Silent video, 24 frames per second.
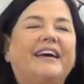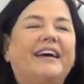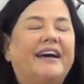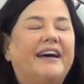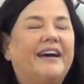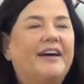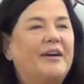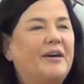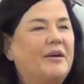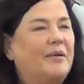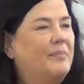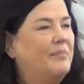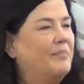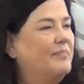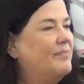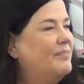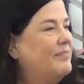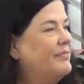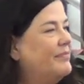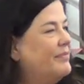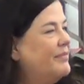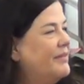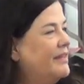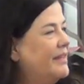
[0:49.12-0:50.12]
Um,
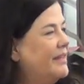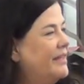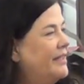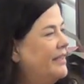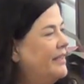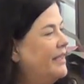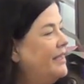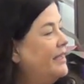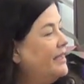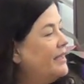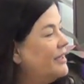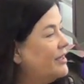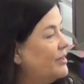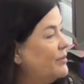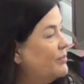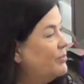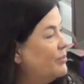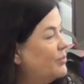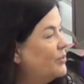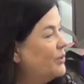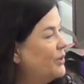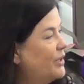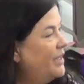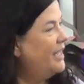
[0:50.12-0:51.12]
good
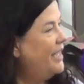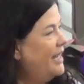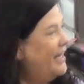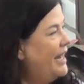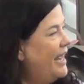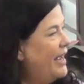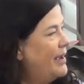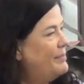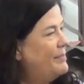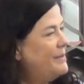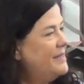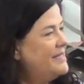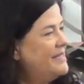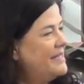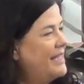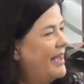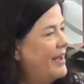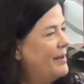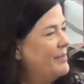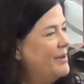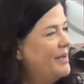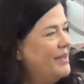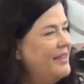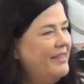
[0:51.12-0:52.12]
morning and happy
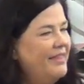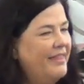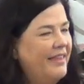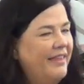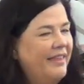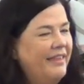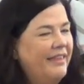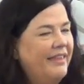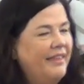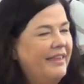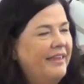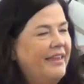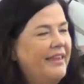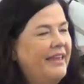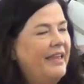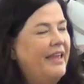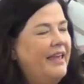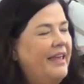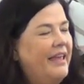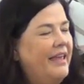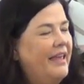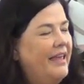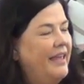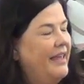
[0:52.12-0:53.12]
Sabbath.
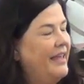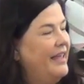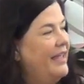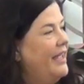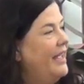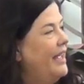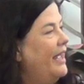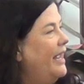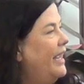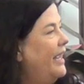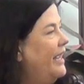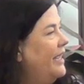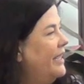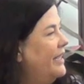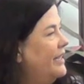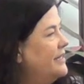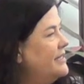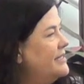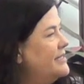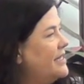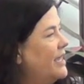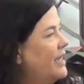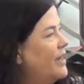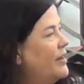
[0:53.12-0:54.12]

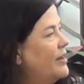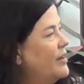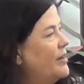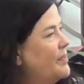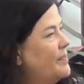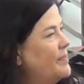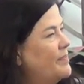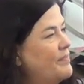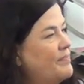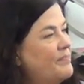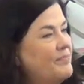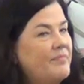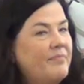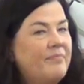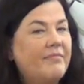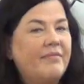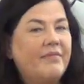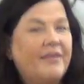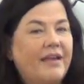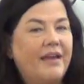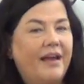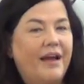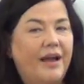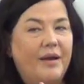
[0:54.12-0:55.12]
And um,
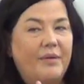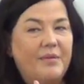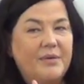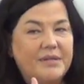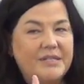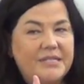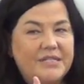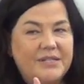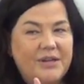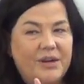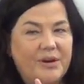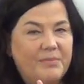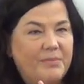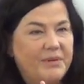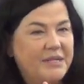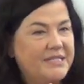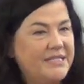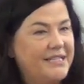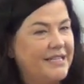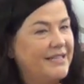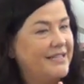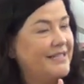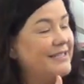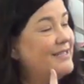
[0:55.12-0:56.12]
I want to start by
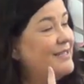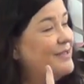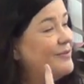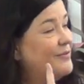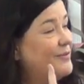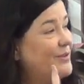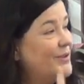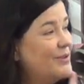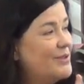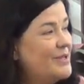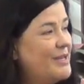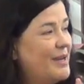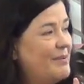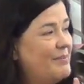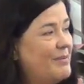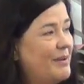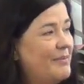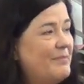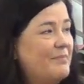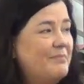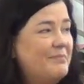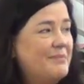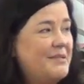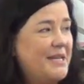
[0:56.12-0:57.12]
saying this is the first time
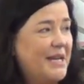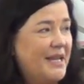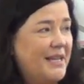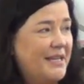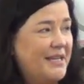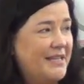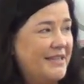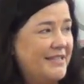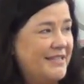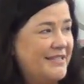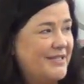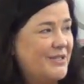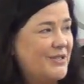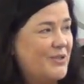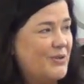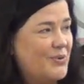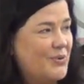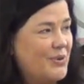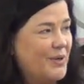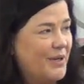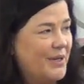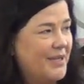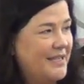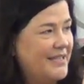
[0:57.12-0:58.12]
I'm telling this
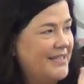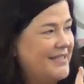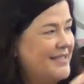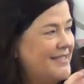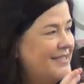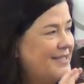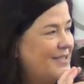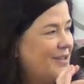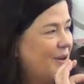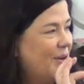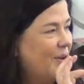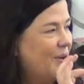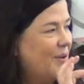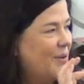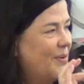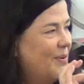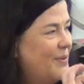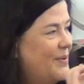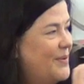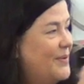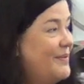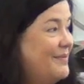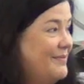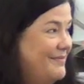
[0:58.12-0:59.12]
story. So
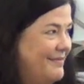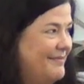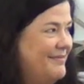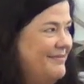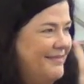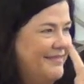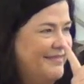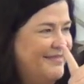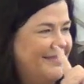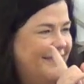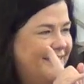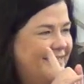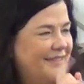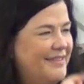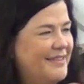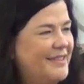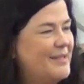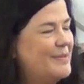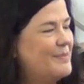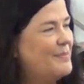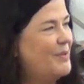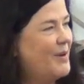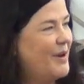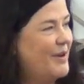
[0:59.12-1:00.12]

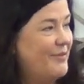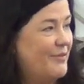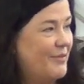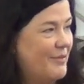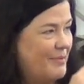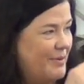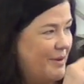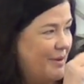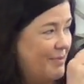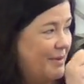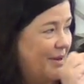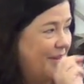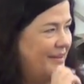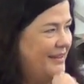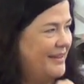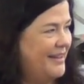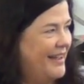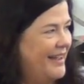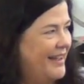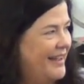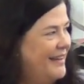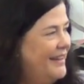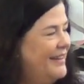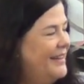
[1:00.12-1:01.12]
let's pray for me about
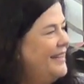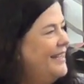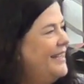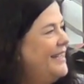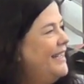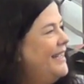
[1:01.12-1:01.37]
that.